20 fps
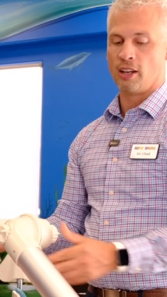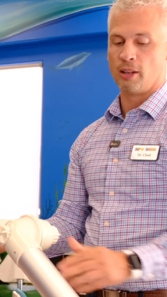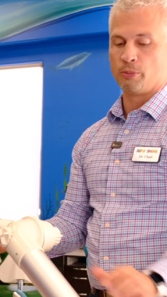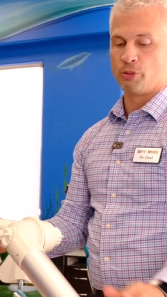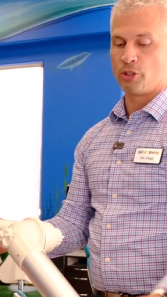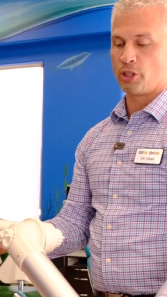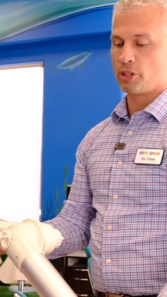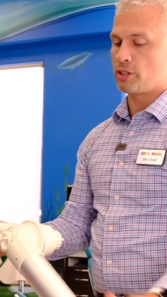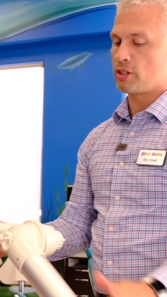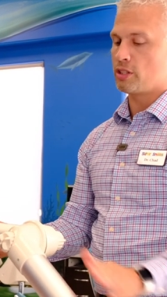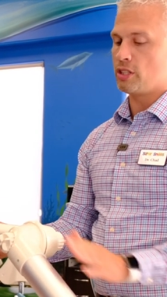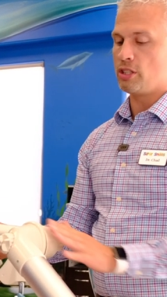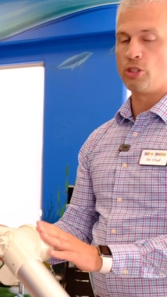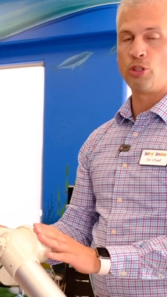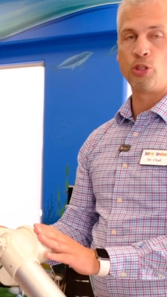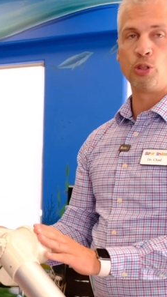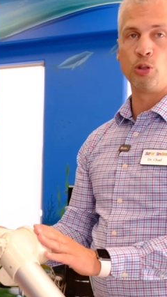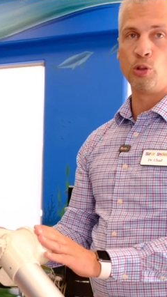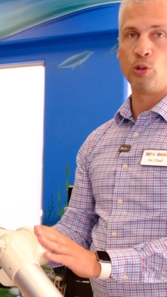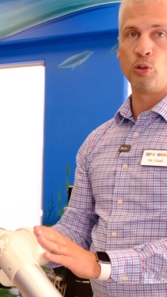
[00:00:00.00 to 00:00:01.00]
Just these
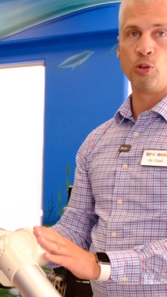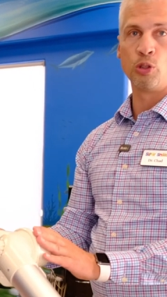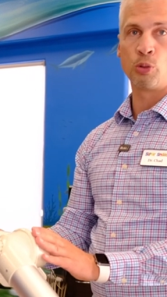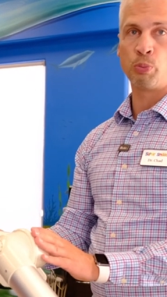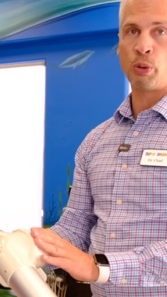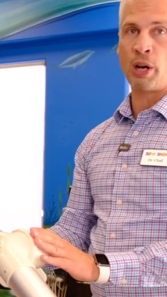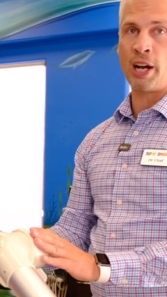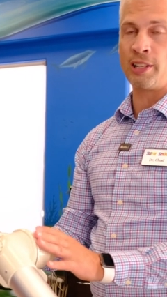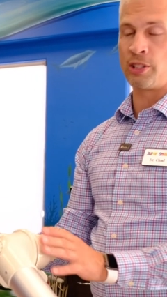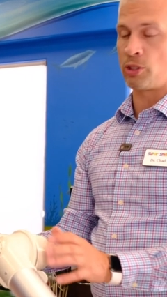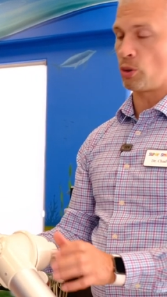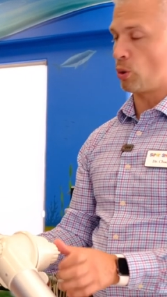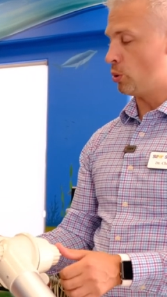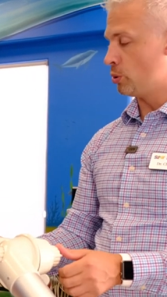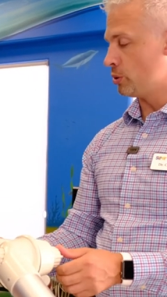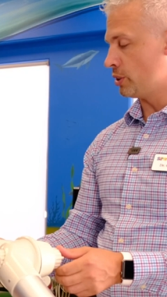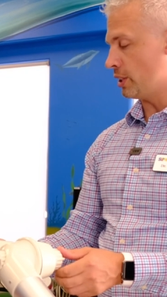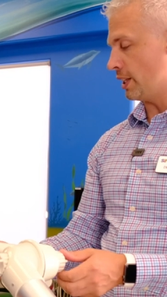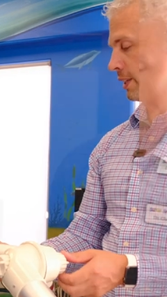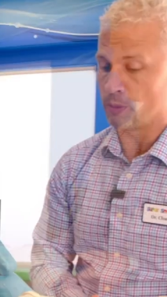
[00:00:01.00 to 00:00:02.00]
two spots
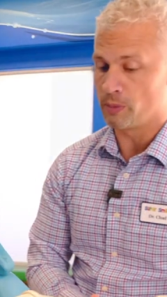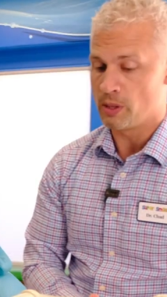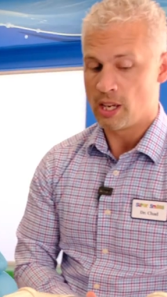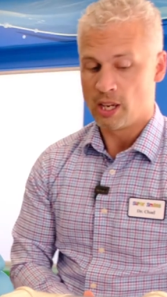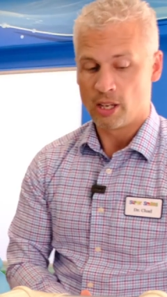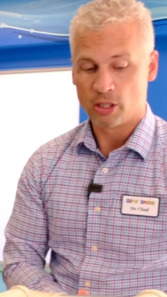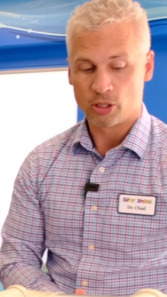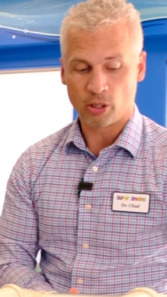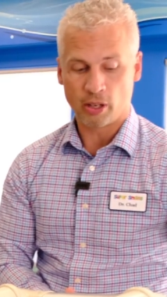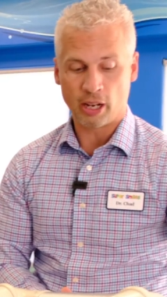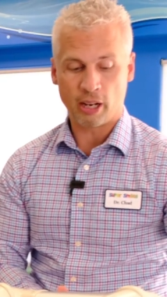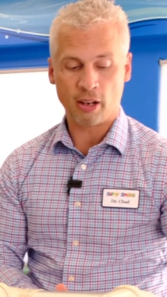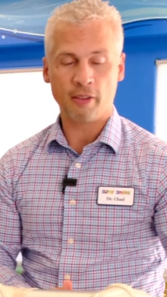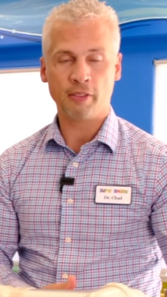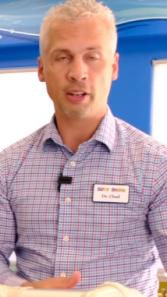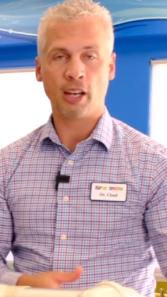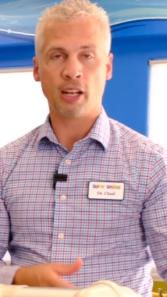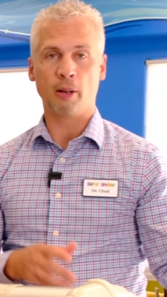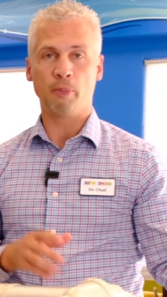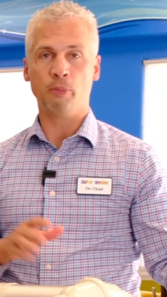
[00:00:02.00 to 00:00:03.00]
only. So now I've
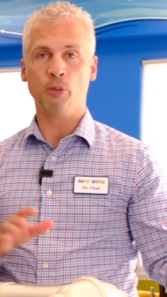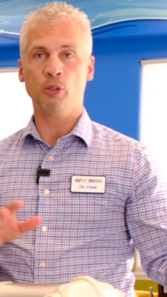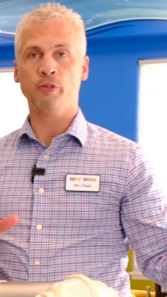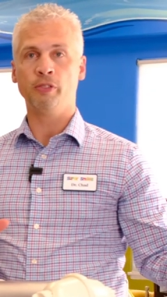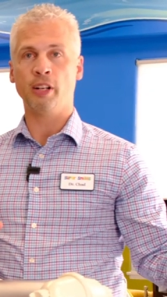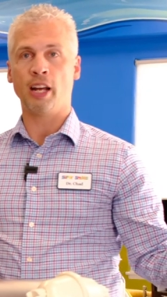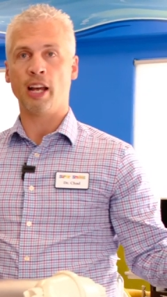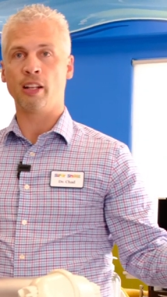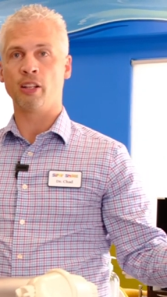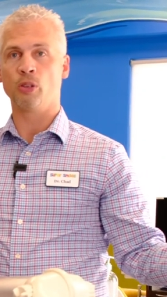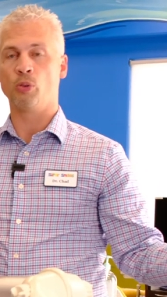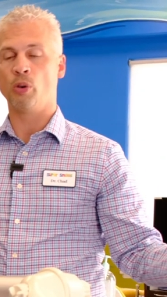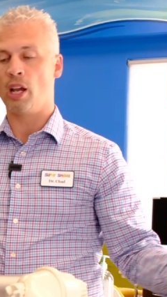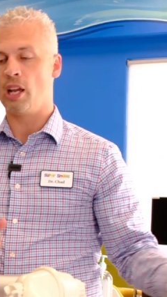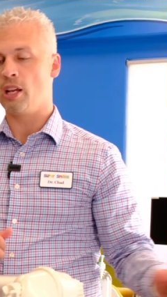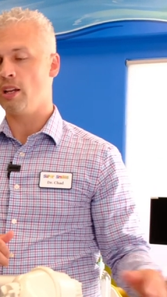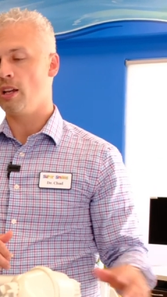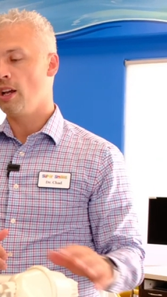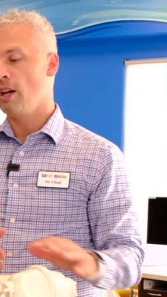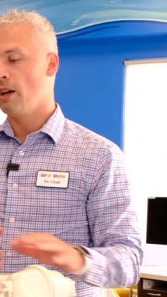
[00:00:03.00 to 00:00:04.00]
got it moved out of the
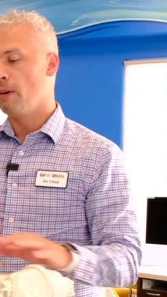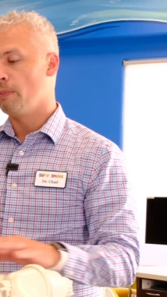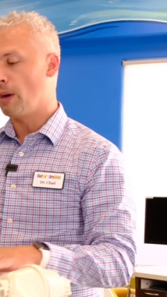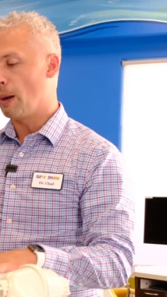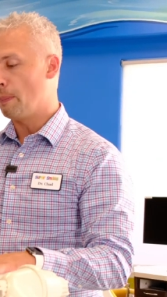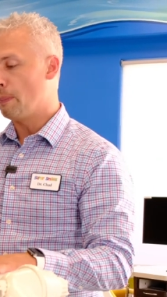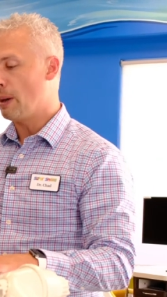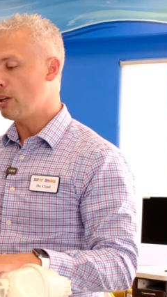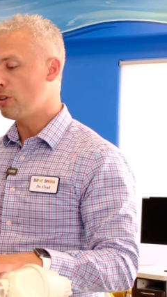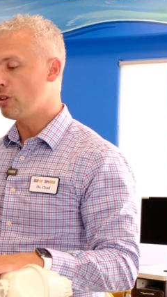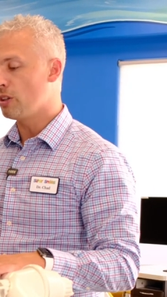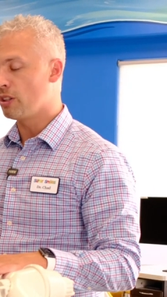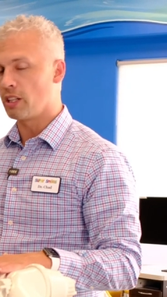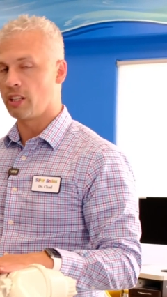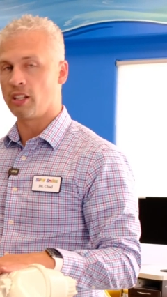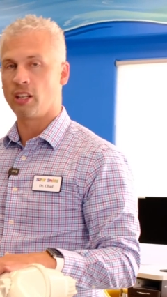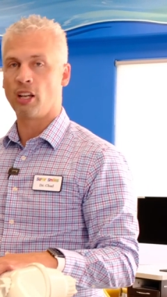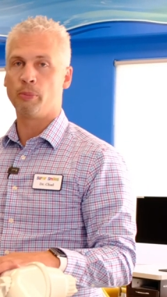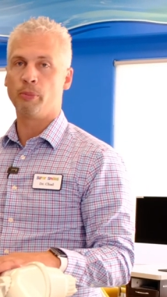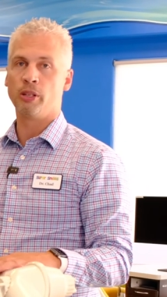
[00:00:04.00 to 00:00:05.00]
way. My patient
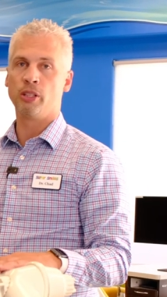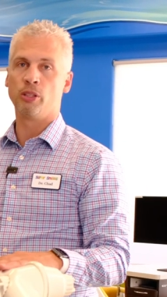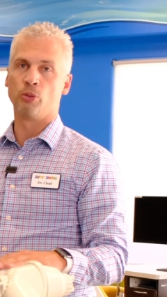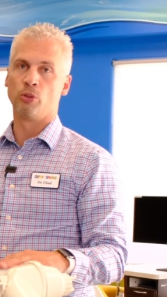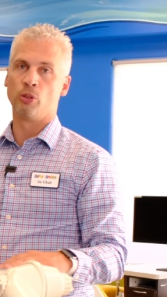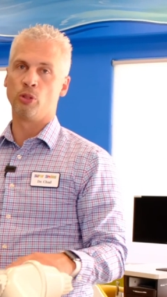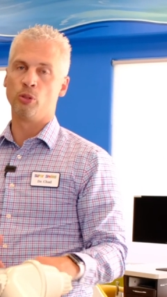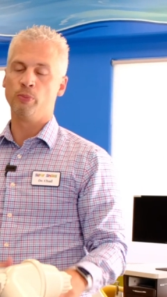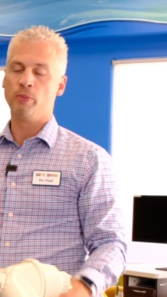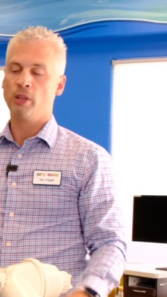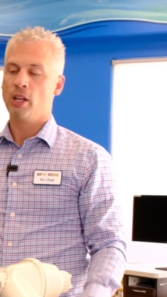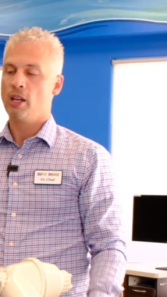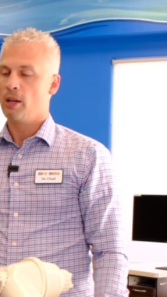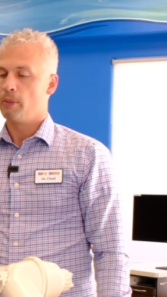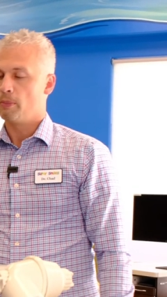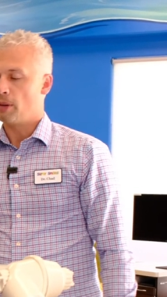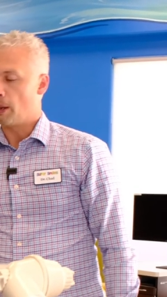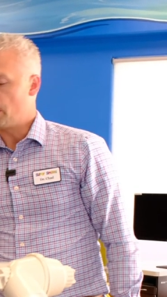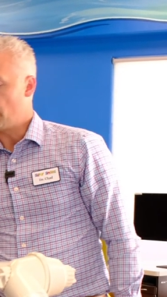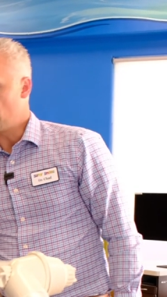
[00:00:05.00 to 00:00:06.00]
can come in the room.
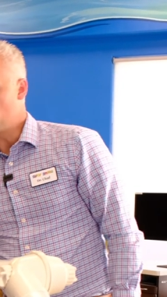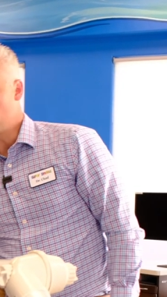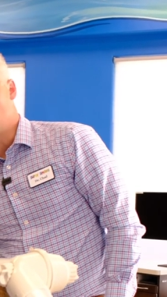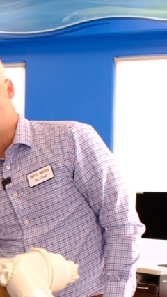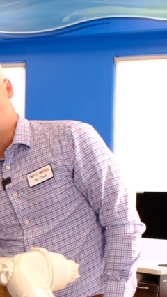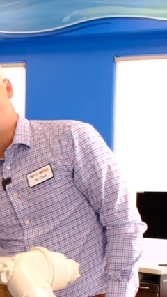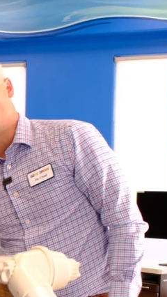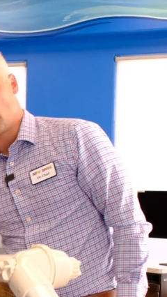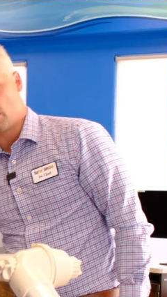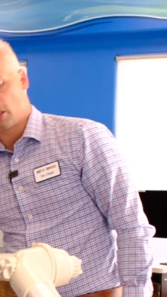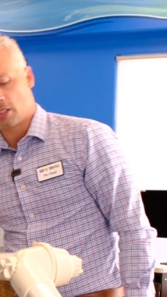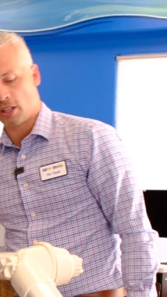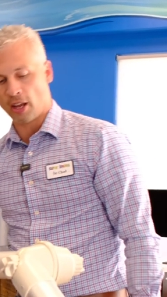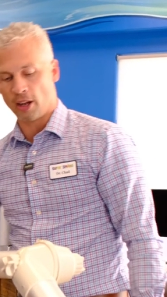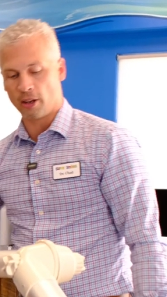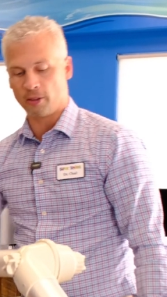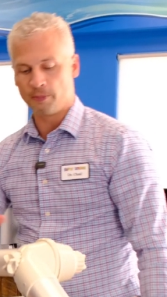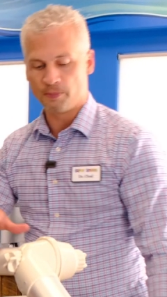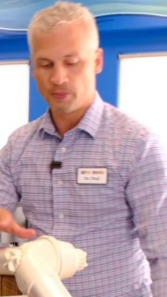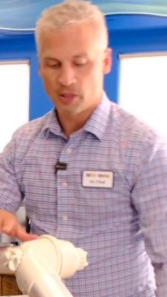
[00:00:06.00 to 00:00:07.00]
My patient sits
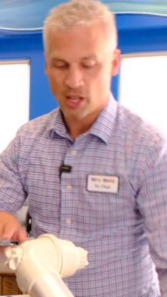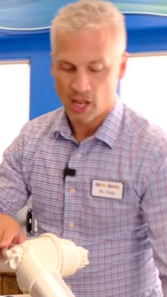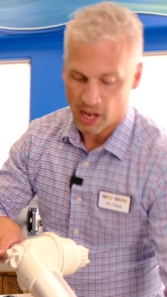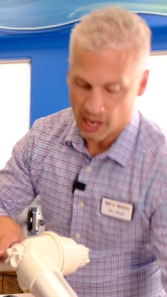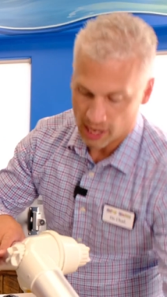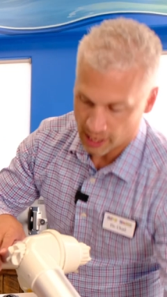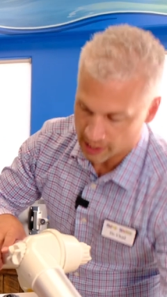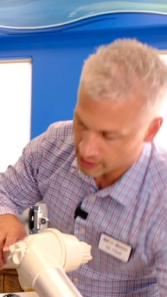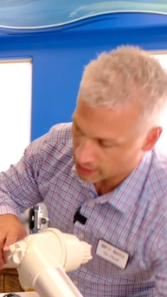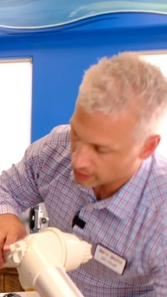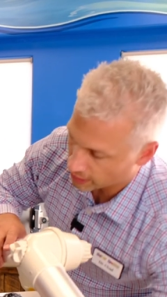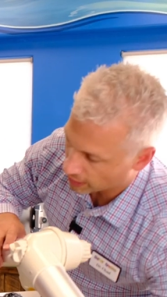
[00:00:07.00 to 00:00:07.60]
down, and then